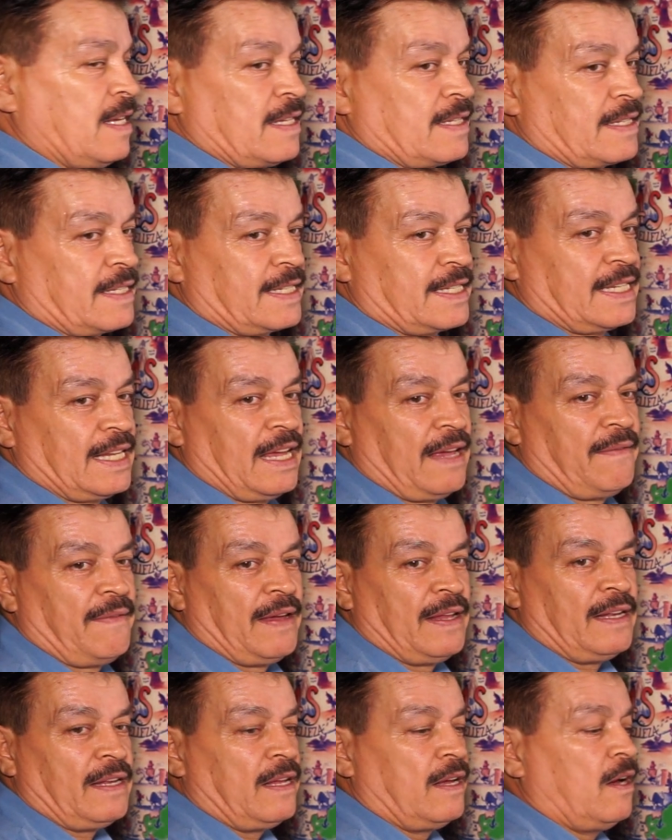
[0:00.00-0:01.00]

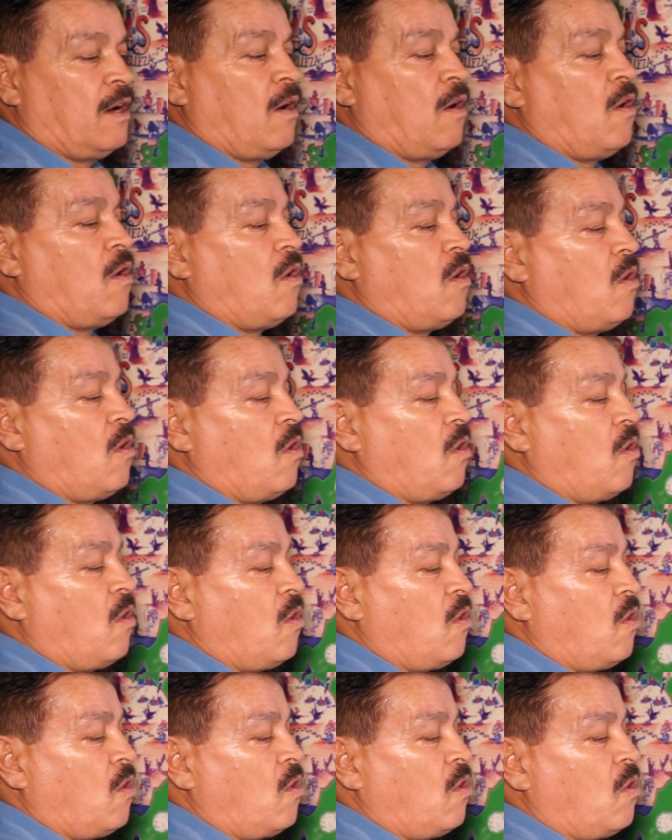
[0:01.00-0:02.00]
7
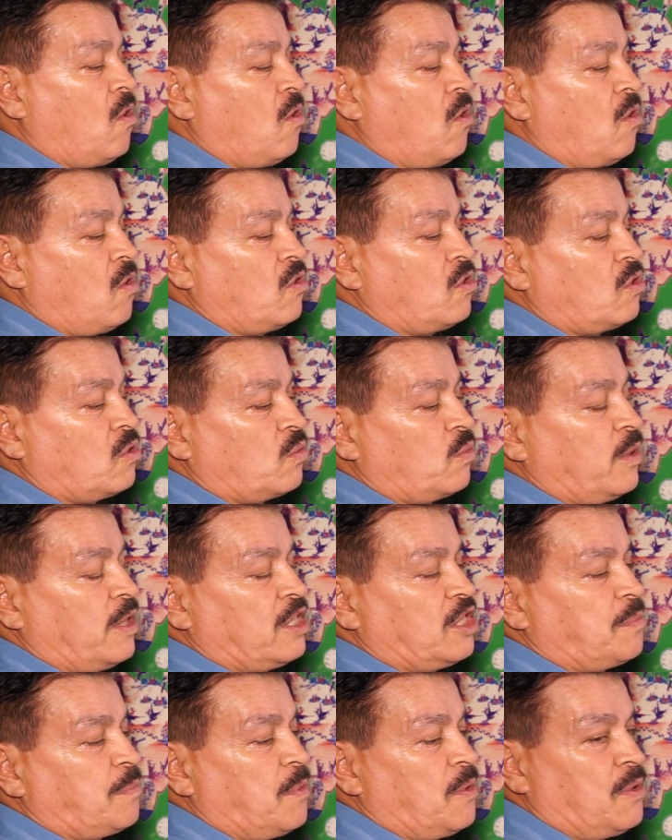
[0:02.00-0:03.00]
on
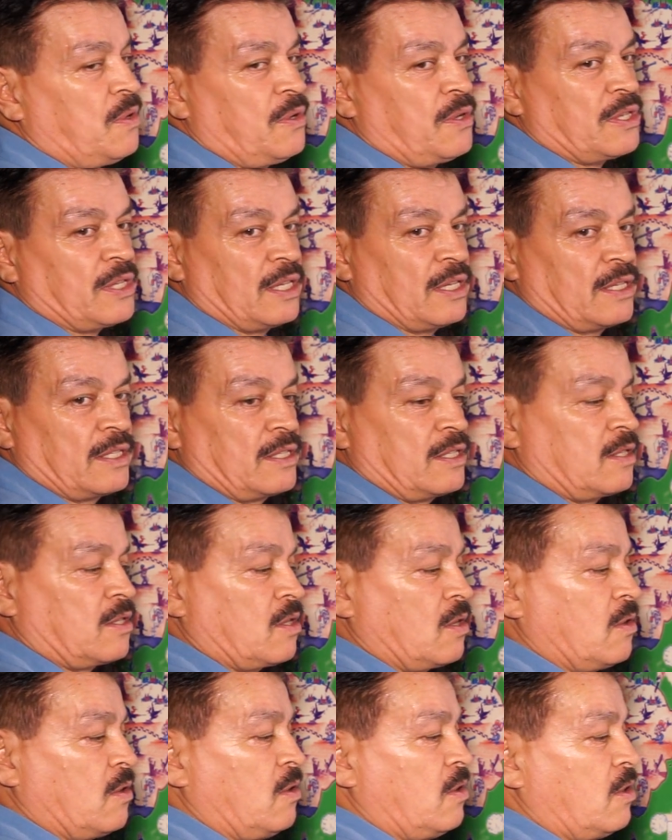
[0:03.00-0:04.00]
which point
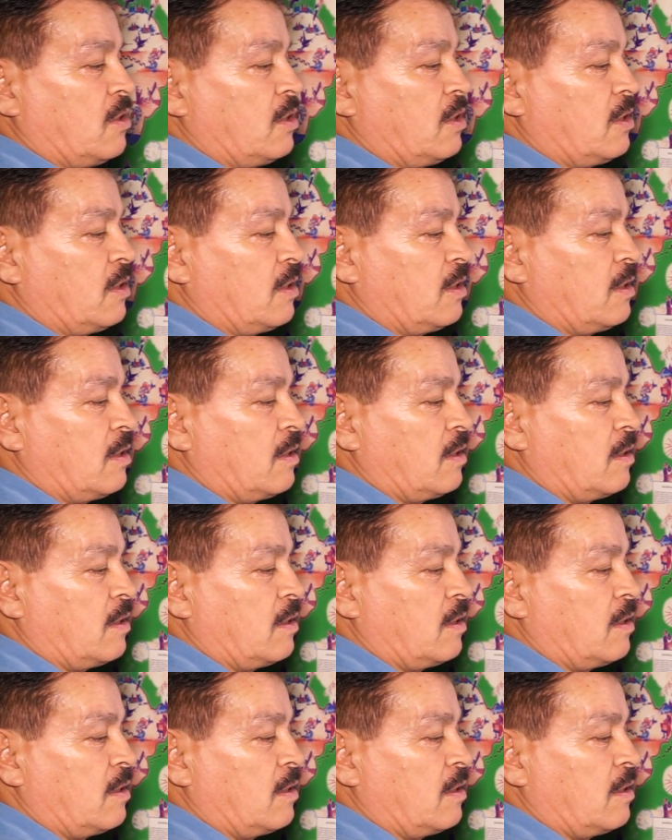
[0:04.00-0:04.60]
so on